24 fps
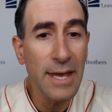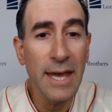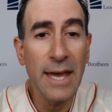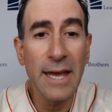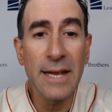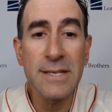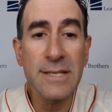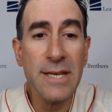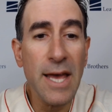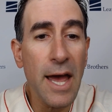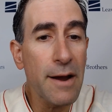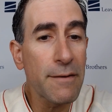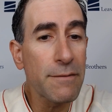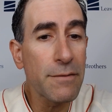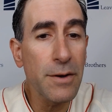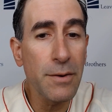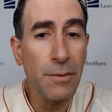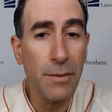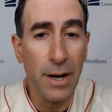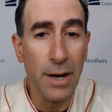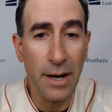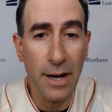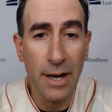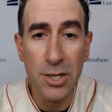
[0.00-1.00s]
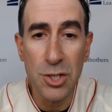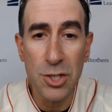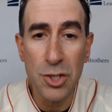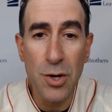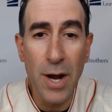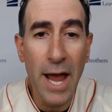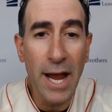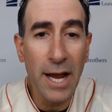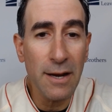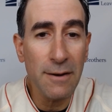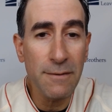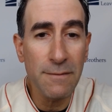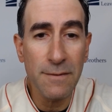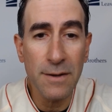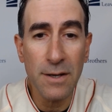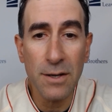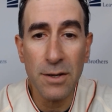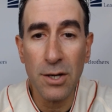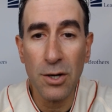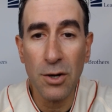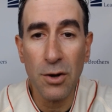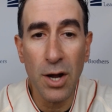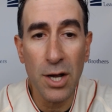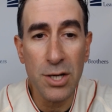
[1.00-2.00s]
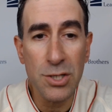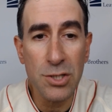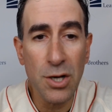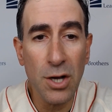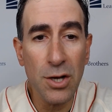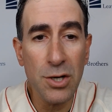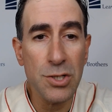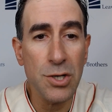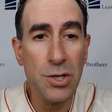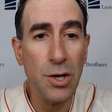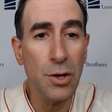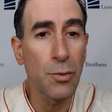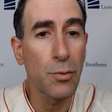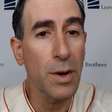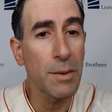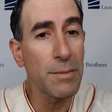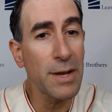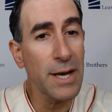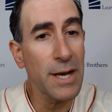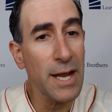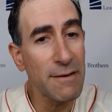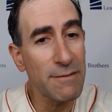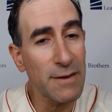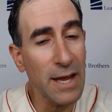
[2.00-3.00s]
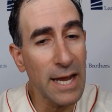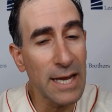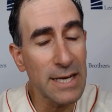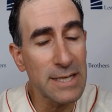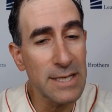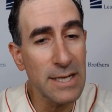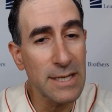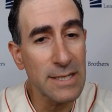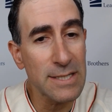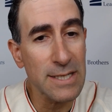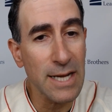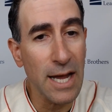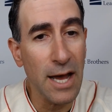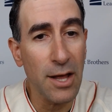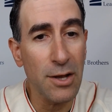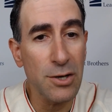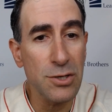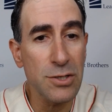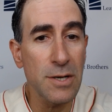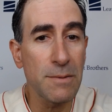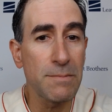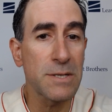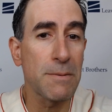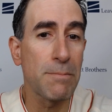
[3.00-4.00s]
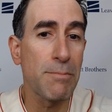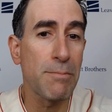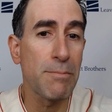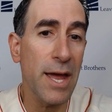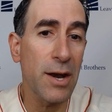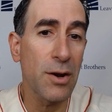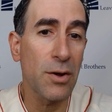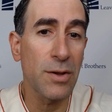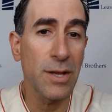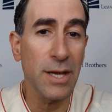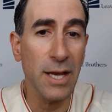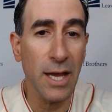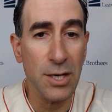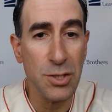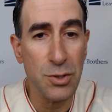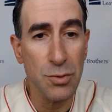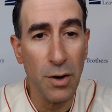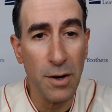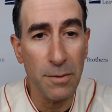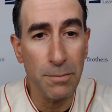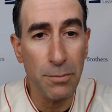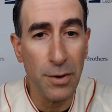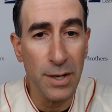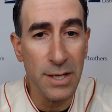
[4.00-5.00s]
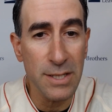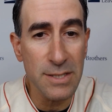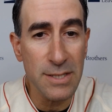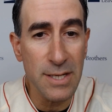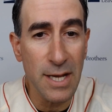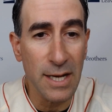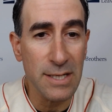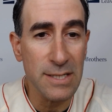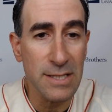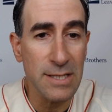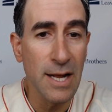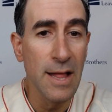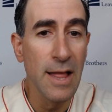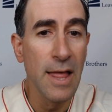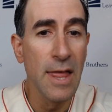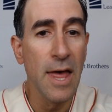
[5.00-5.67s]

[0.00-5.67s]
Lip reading: It's everywhere. In track and field and cross country, women have 18 scholarships, men only get 12.6.